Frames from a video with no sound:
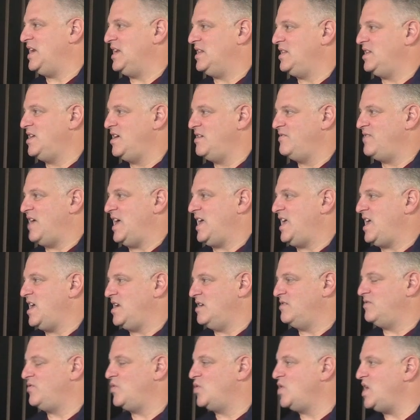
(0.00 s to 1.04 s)
live. I can't
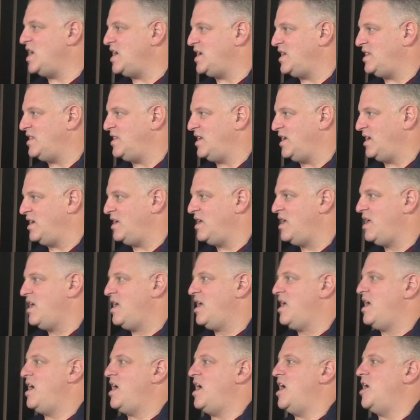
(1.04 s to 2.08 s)
afford anything.
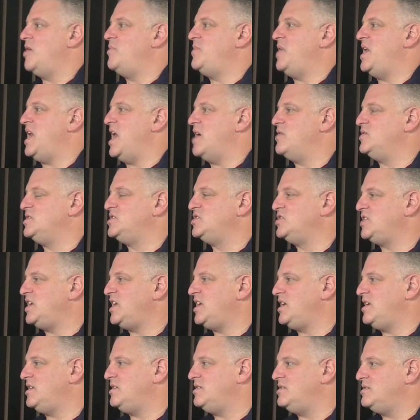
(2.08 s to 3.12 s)
And I was looking
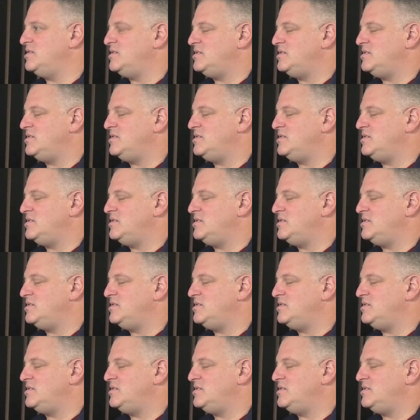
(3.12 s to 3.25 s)
in